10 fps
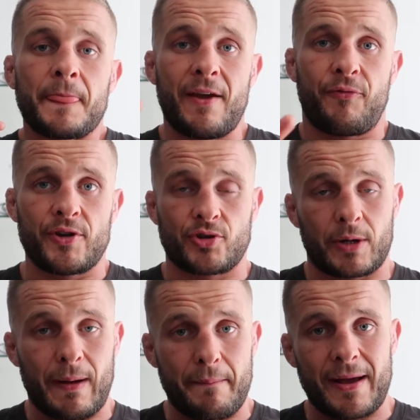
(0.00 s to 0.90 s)
If we talk
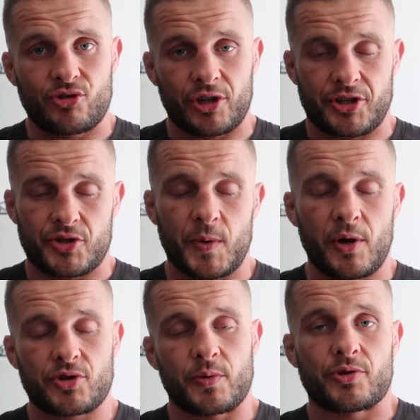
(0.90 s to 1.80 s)
about metrics as
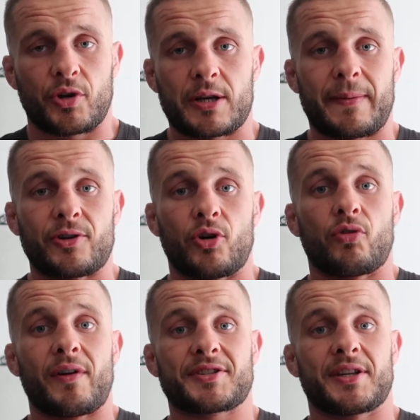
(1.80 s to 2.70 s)
well, so we're talking about
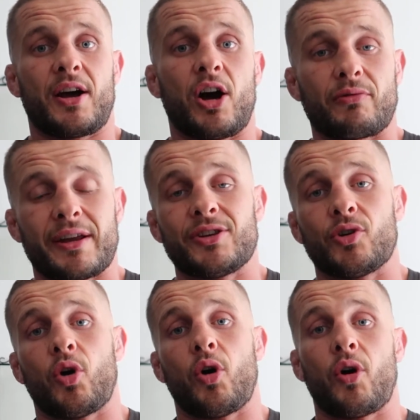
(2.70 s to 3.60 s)
your resting heart rate,
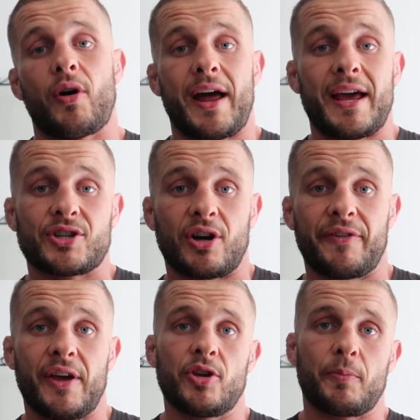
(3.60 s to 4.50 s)
your
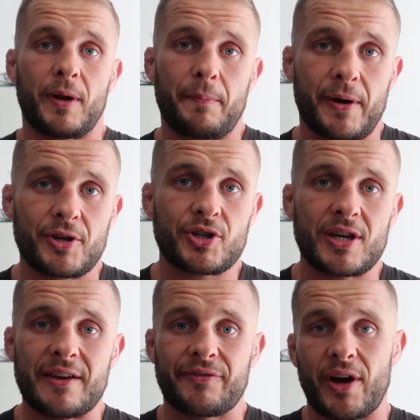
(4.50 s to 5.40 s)
HRV and your blood pressure.
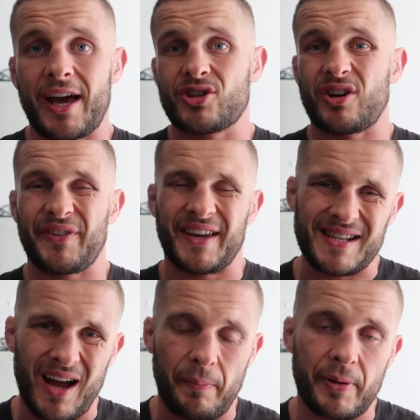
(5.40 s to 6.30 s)
If your HRV
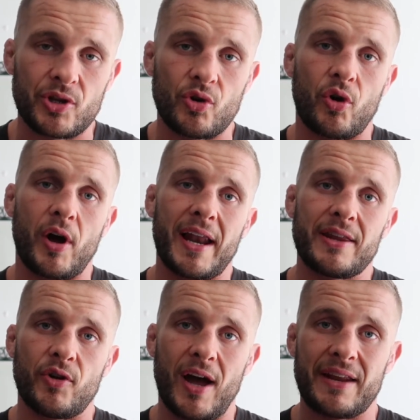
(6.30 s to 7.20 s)
is up and your,
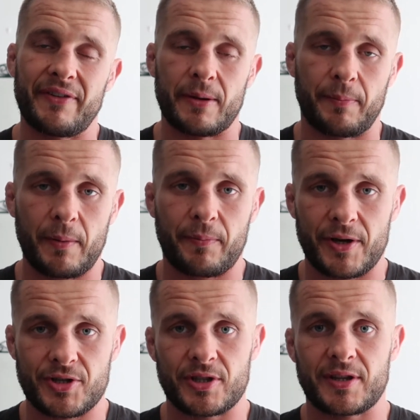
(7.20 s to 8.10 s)
your elevated blood
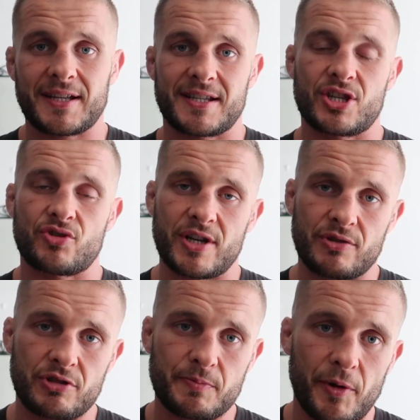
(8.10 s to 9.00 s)
pressure, that's a
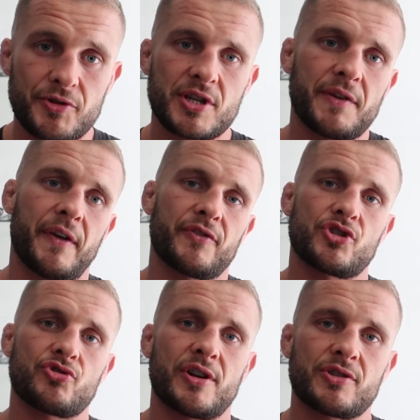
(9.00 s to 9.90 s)
stress response. If you have a
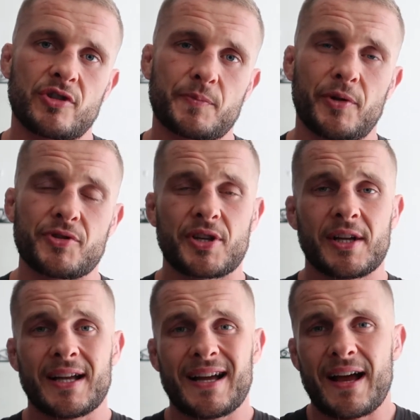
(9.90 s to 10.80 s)
stress response,
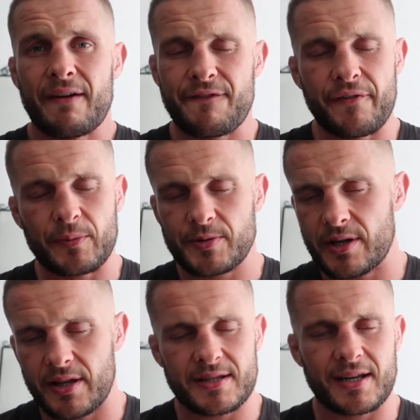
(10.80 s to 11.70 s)

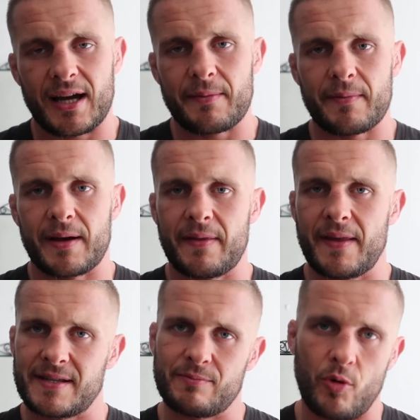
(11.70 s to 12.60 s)
50% of the time,
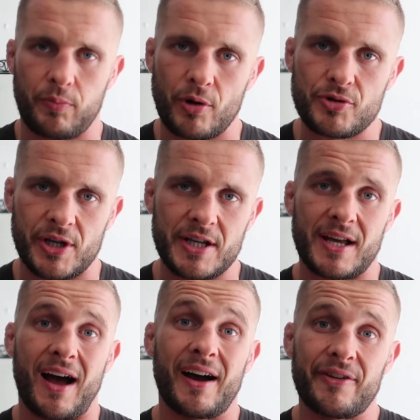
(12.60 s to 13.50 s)
this is more bro science
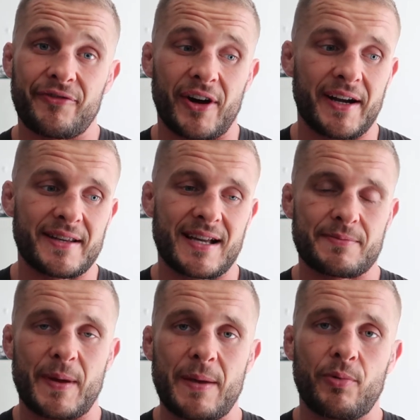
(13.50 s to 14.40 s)
that I find is
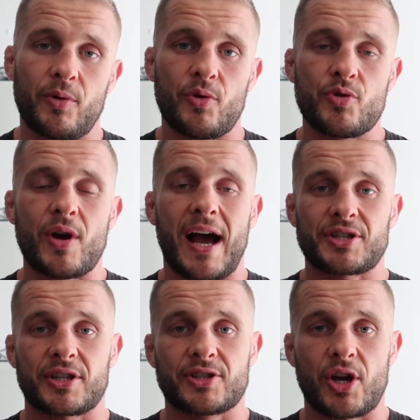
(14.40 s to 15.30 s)
that people who
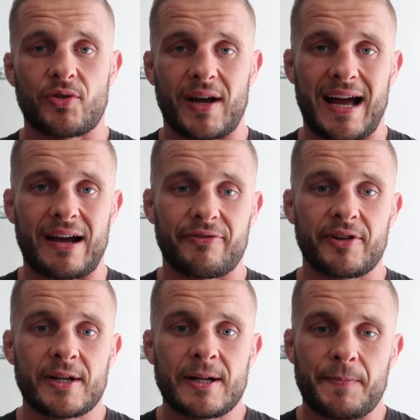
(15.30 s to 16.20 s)
actually don't have
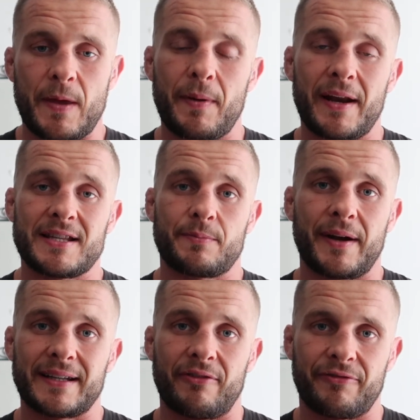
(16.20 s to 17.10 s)
the ability to
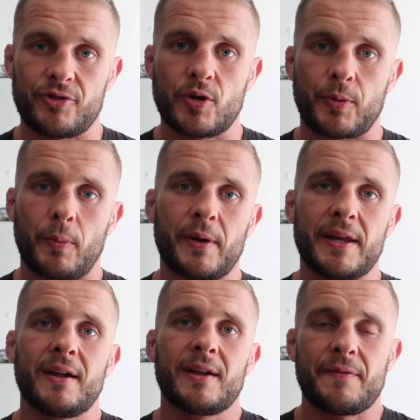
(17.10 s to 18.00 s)
break down food
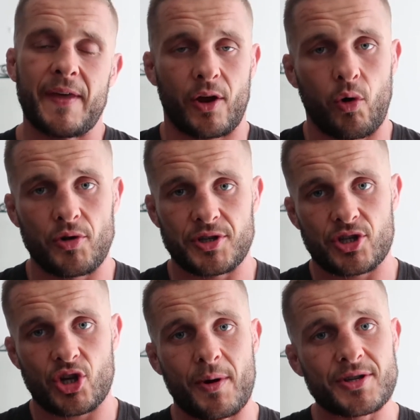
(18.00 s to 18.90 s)
properly, they're causing
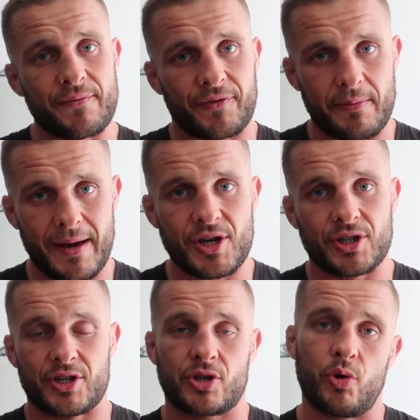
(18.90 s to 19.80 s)
much
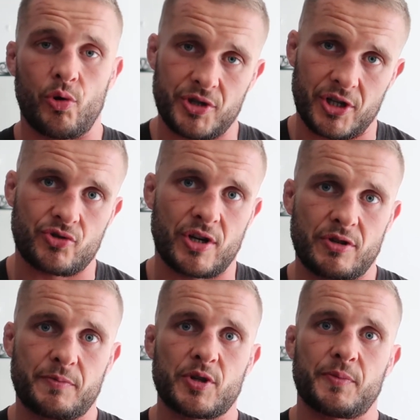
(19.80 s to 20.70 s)
inflammation, it's causing a stress
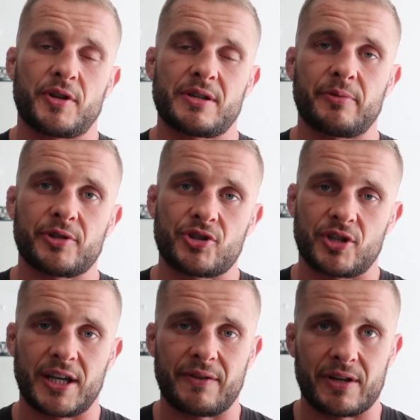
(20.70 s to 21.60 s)
response because their body's
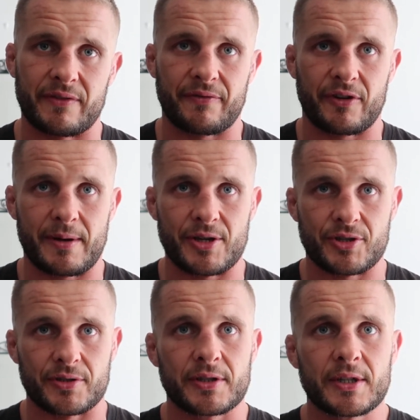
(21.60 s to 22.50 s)
trying to get rid of
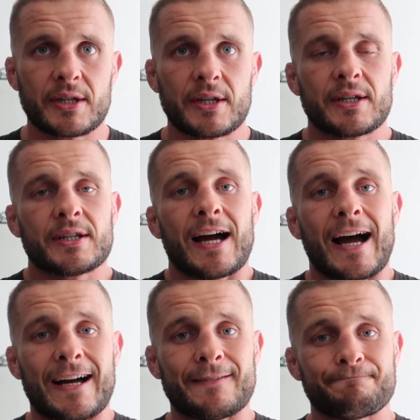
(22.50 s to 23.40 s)
inflammation.
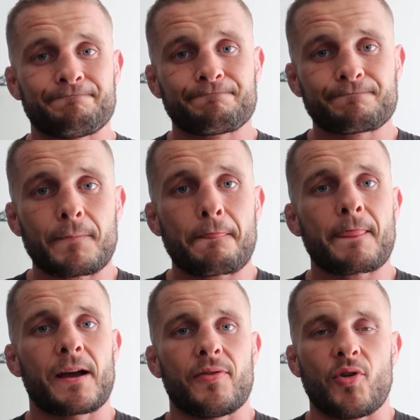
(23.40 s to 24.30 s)
Um,
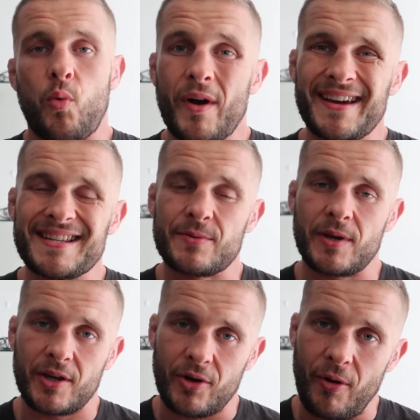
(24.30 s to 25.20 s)
the ways that we
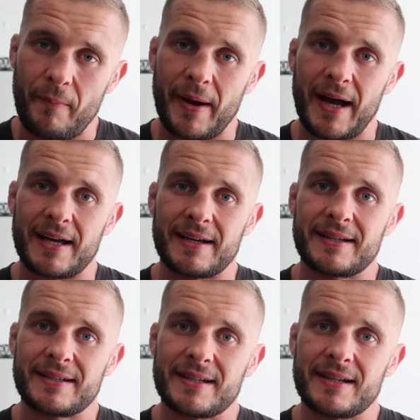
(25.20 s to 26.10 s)
can combat
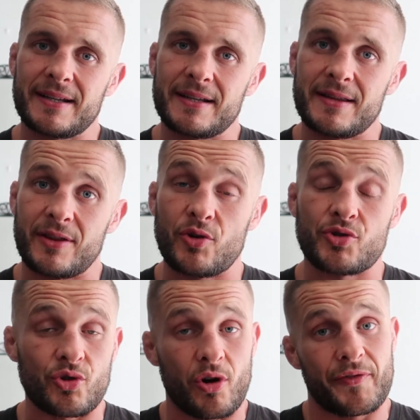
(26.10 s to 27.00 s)

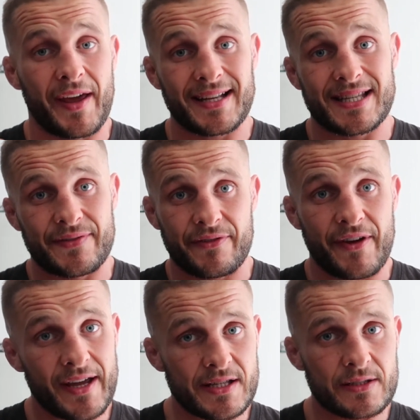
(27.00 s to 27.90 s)
those sort of negative
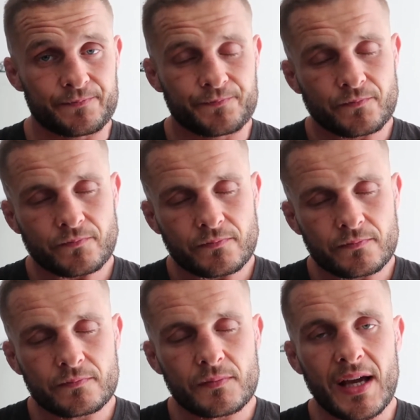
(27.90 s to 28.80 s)
effects
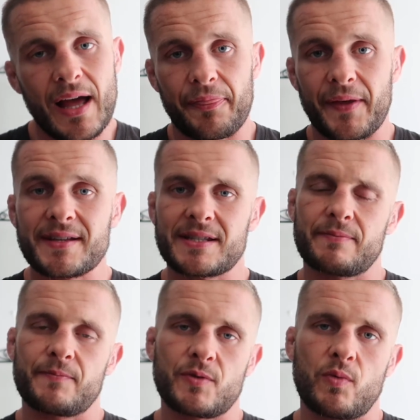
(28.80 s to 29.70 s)
and things
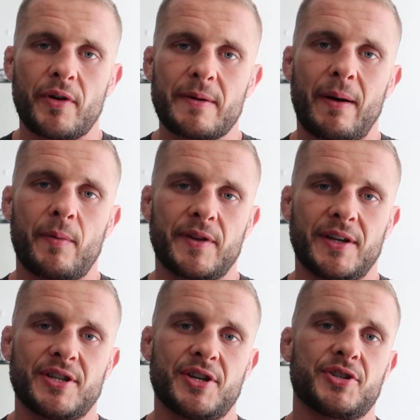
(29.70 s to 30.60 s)
to, to worry about with
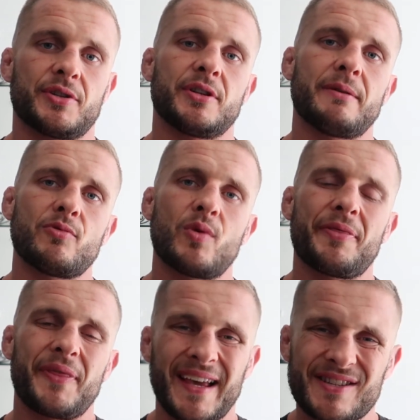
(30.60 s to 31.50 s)
digestion. Number
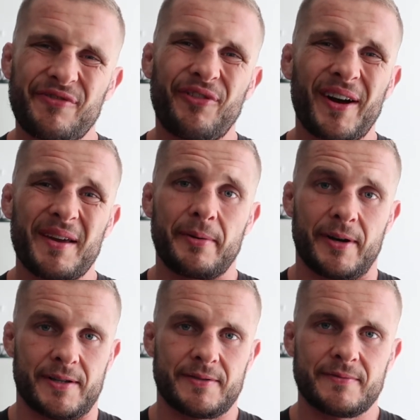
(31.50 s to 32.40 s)
one thing is
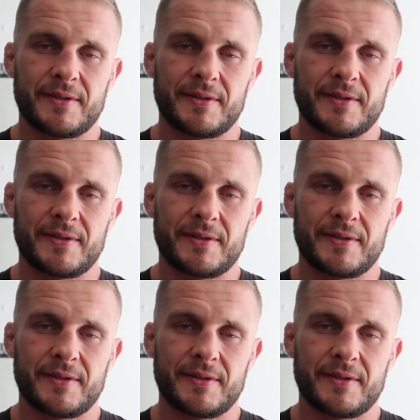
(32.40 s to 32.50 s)
fiber.